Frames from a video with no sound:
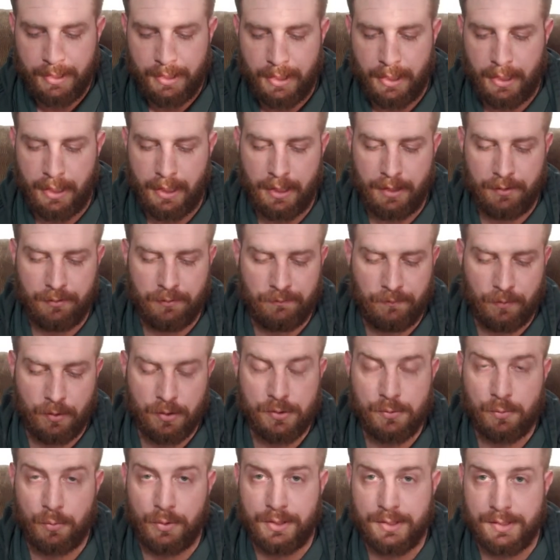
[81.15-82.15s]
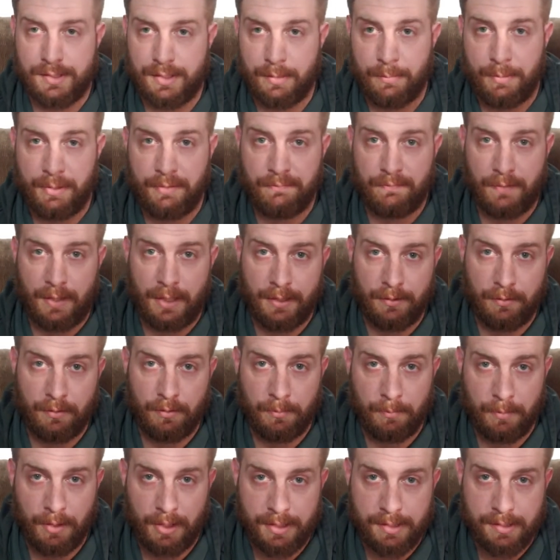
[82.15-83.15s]
And the first one is going to be
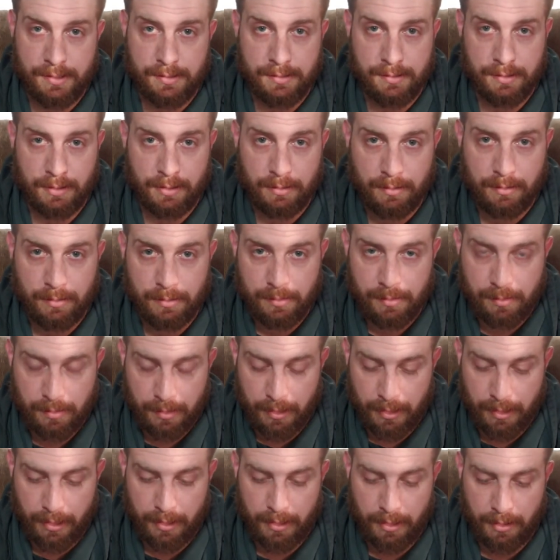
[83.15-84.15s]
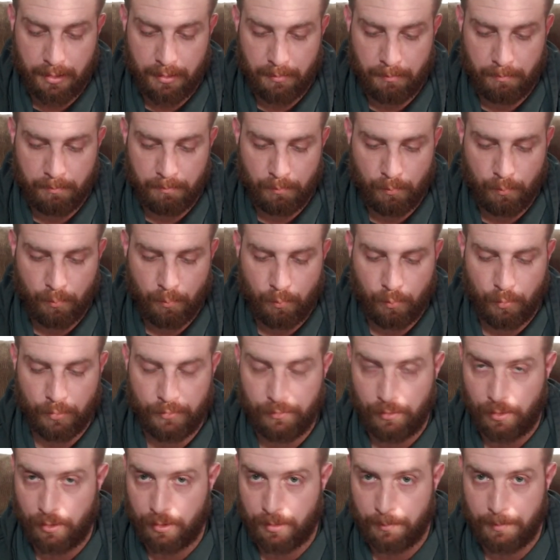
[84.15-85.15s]
firearm licensing. We'll
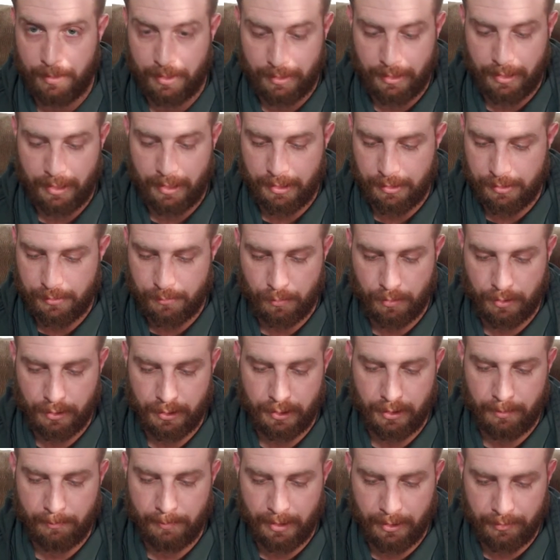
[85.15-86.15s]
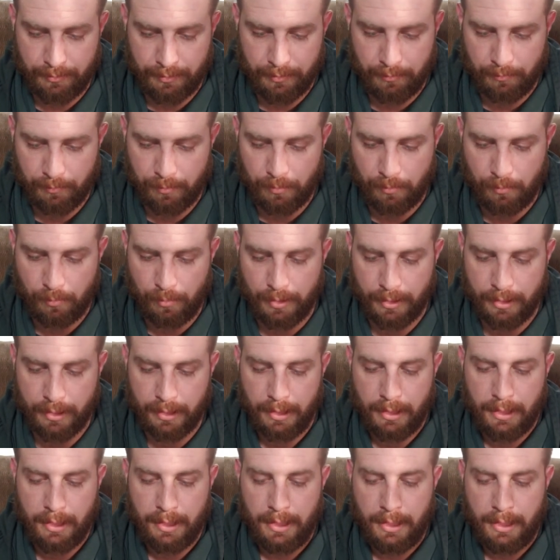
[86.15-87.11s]
talk about that. I just want to get them out there real quick.